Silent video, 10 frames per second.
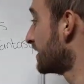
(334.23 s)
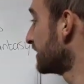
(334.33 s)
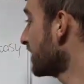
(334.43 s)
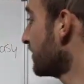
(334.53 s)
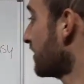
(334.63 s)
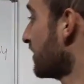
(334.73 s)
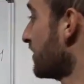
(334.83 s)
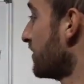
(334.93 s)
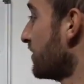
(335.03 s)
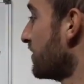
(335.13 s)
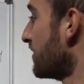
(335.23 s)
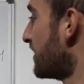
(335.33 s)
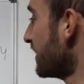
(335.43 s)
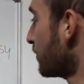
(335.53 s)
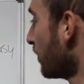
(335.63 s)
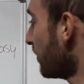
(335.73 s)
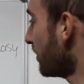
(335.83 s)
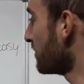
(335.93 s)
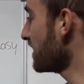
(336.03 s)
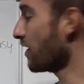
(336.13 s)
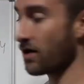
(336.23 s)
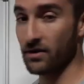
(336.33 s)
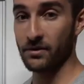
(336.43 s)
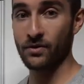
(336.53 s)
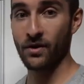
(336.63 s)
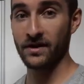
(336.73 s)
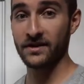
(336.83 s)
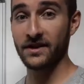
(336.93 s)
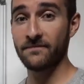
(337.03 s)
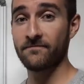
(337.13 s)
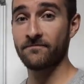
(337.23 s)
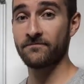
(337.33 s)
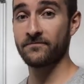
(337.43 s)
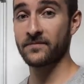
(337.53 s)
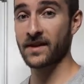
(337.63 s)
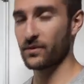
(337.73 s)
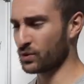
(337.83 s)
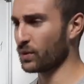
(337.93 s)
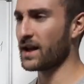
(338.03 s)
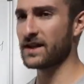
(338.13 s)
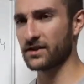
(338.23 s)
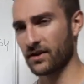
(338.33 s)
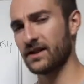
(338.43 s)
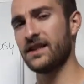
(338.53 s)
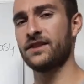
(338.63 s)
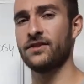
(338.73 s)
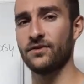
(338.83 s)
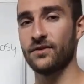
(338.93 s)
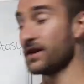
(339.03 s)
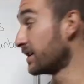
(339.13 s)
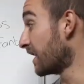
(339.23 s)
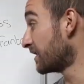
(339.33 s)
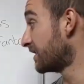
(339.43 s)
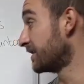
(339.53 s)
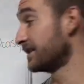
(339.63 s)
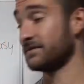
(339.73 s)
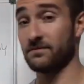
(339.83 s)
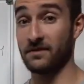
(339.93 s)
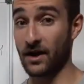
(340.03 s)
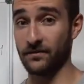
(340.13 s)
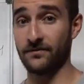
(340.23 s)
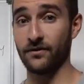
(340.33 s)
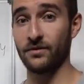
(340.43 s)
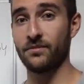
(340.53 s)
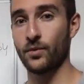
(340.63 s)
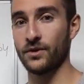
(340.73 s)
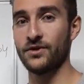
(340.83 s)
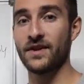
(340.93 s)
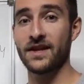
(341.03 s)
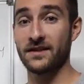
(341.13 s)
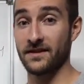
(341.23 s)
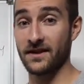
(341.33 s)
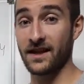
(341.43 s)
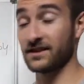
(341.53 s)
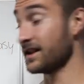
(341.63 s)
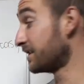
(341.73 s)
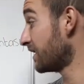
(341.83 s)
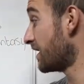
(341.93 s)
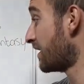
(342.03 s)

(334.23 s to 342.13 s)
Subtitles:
So this will be a horrible quality, which will later on lead to Augustus's downfall. We'll do that in the next lesson.